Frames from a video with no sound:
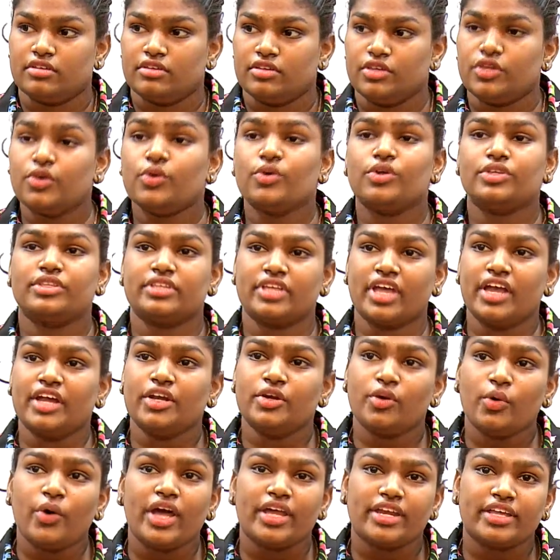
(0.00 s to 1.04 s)
Youth can
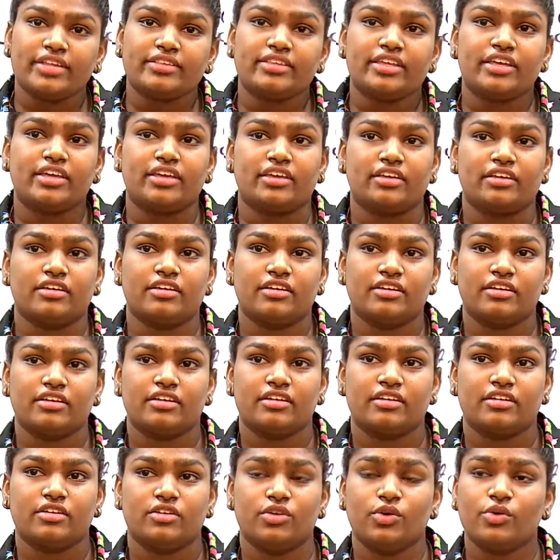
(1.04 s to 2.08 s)
do anything.
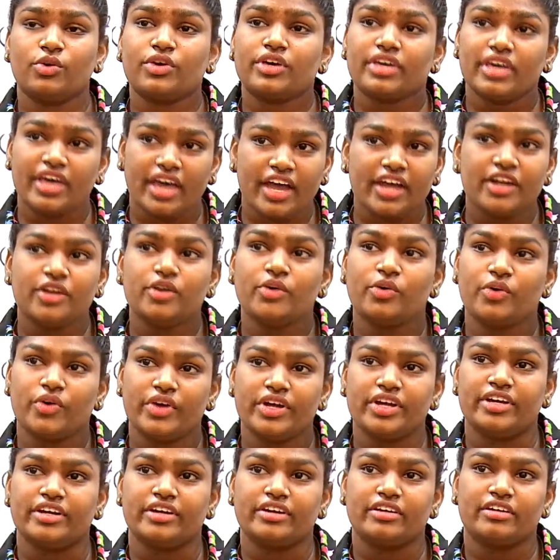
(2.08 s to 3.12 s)
You can
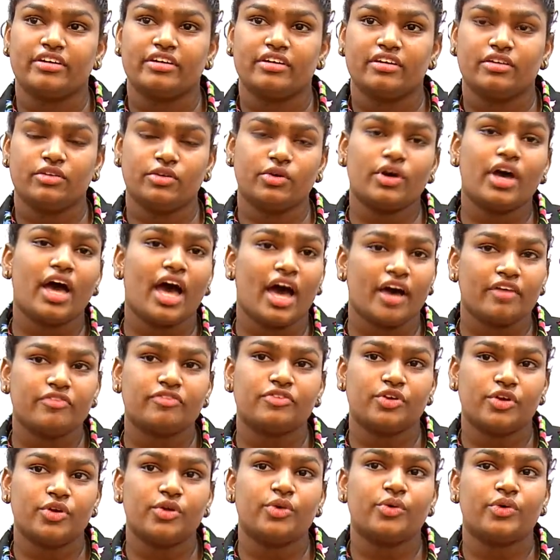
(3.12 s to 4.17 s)
do it. You have
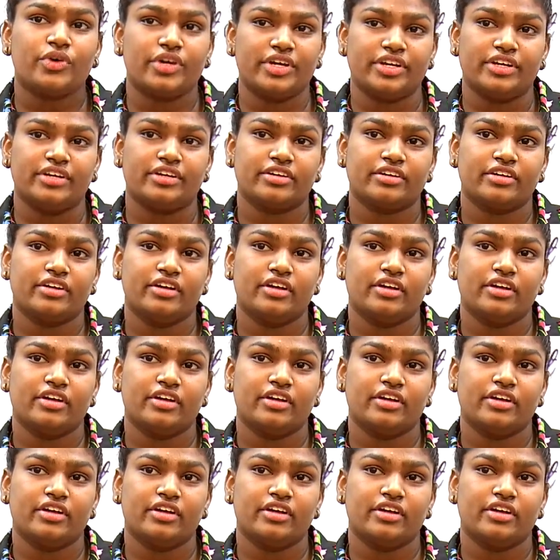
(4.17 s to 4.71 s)
to do it.